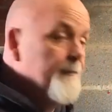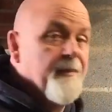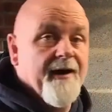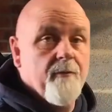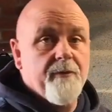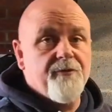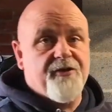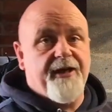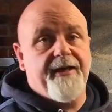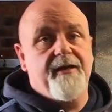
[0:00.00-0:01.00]
But I will
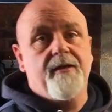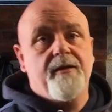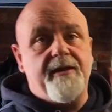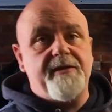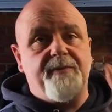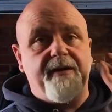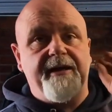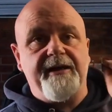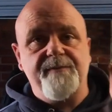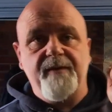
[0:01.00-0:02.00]
say this bike
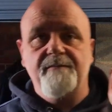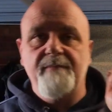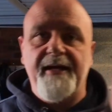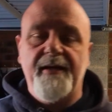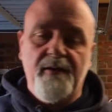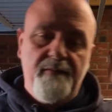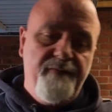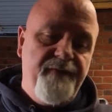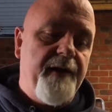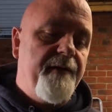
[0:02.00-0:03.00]
has been made
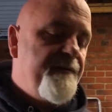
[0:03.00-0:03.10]
very,